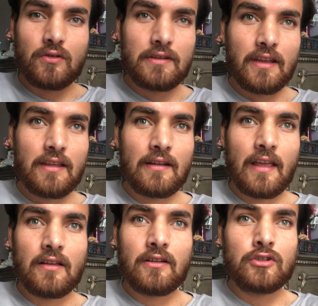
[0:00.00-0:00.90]
taken,
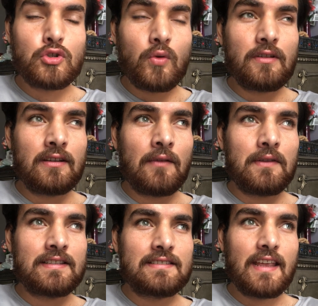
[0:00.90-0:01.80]
like showing the
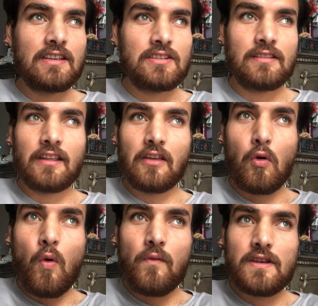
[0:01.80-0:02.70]
devastation that the
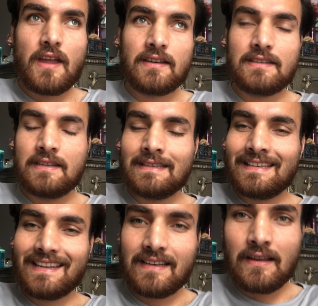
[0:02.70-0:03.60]
COVID-19
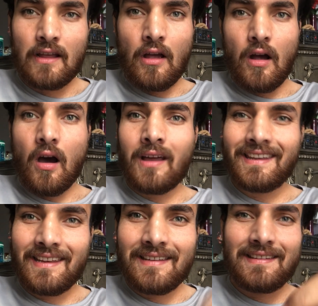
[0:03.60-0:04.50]
did on
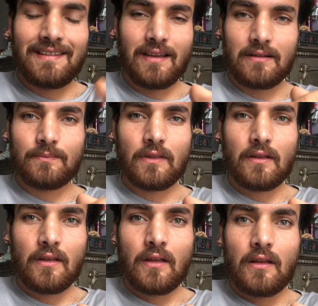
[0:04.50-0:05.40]
India,
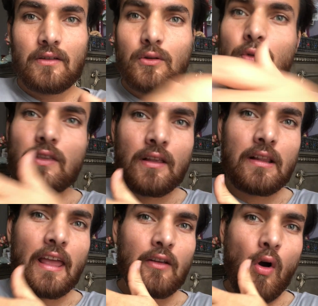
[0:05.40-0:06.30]
do you think
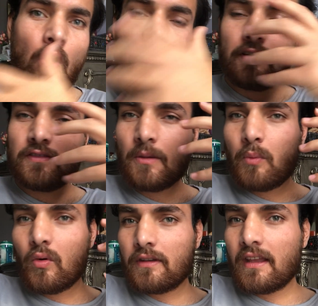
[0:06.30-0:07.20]
like all the
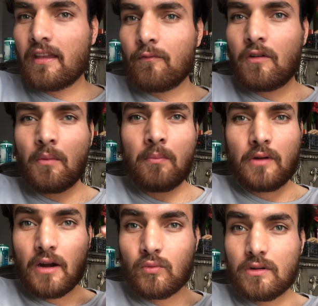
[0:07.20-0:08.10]
support they came from
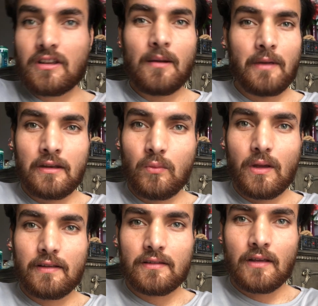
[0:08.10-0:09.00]
abroad would come
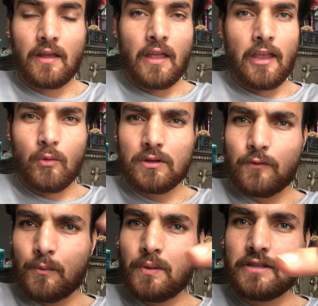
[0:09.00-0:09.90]
anyways? It was
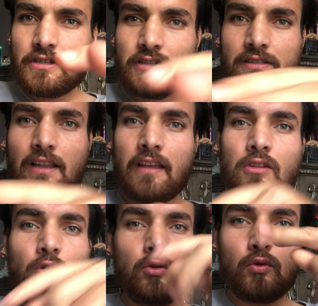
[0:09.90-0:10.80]
for pictures like
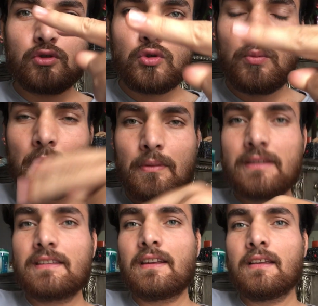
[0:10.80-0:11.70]
those two people
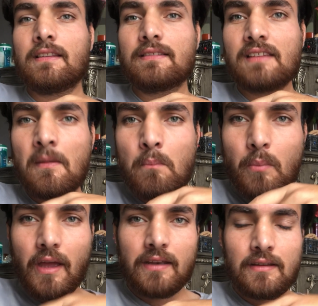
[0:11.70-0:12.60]
sitting in the same
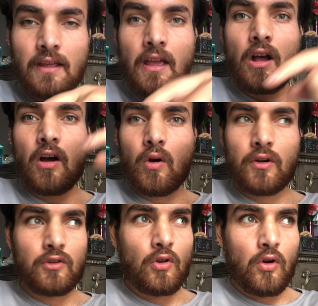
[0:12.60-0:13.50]
bed, or
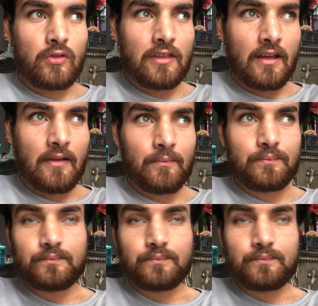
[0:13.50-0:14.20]
the